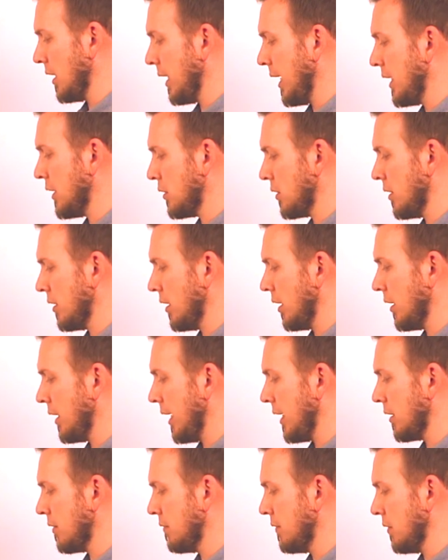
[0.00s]
lighter, the
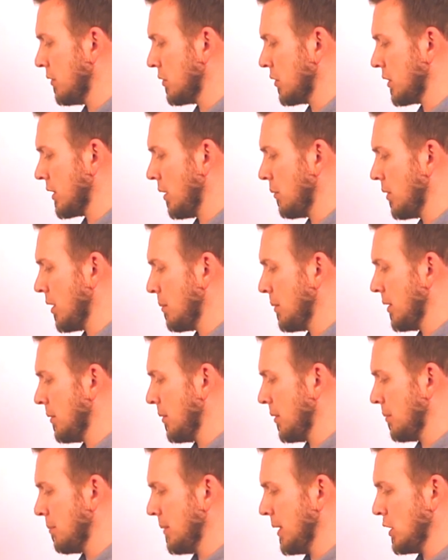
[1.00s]
lighter filter because I want to be
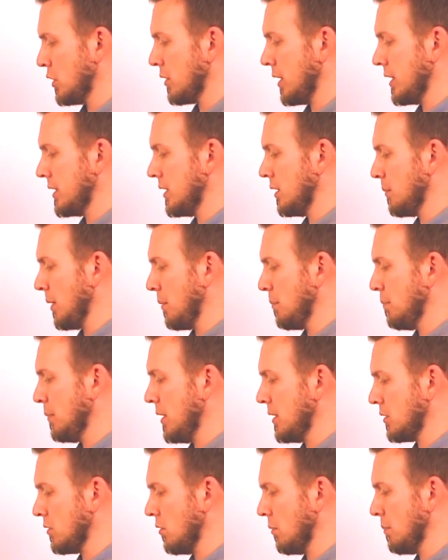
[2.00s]
able to make sure I see my
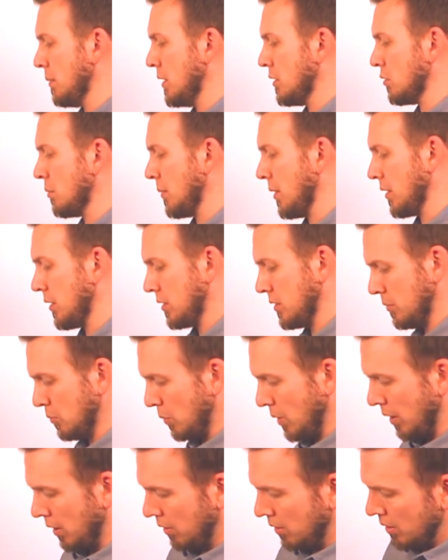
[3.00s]
pencil and pencil marks
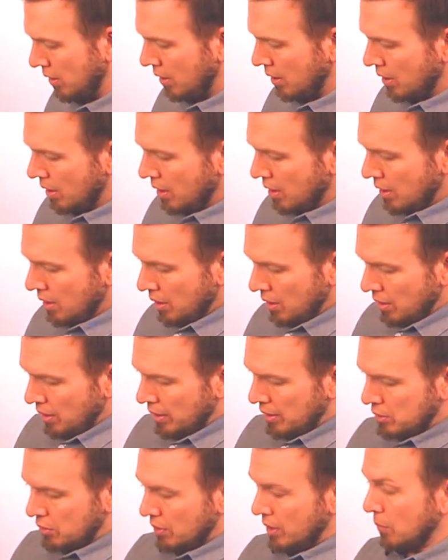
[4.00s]
well.
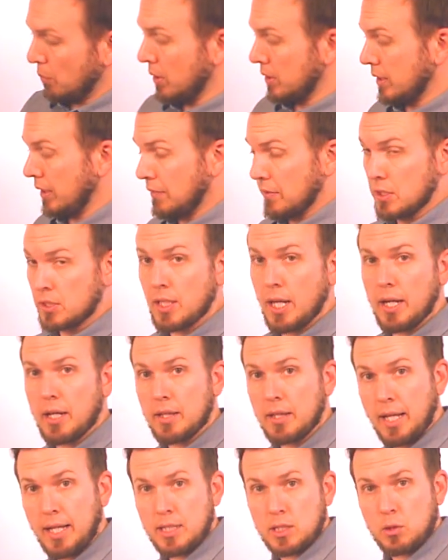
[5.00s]
And so then once I've
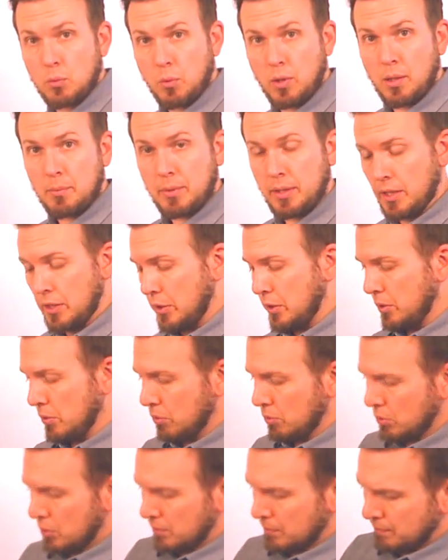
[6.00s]
decided that's the one I'm going to
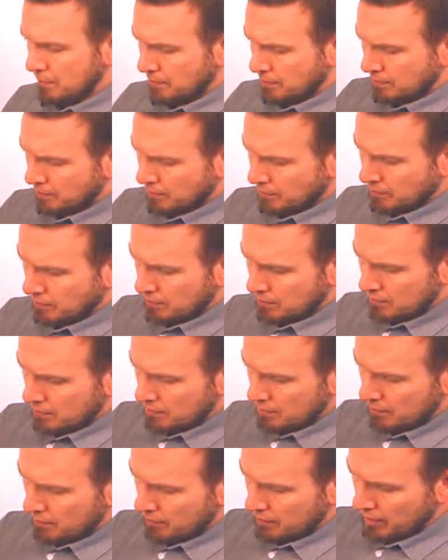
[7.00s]
use,
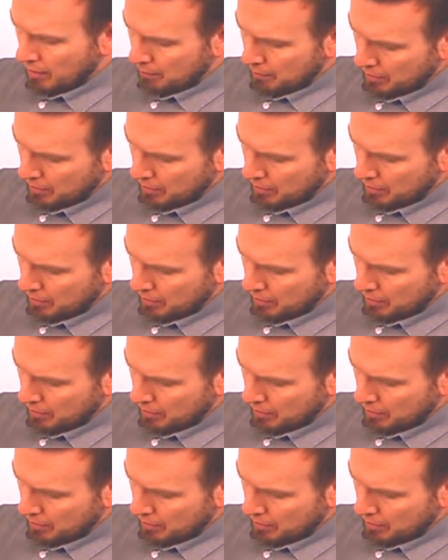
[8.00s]
I'm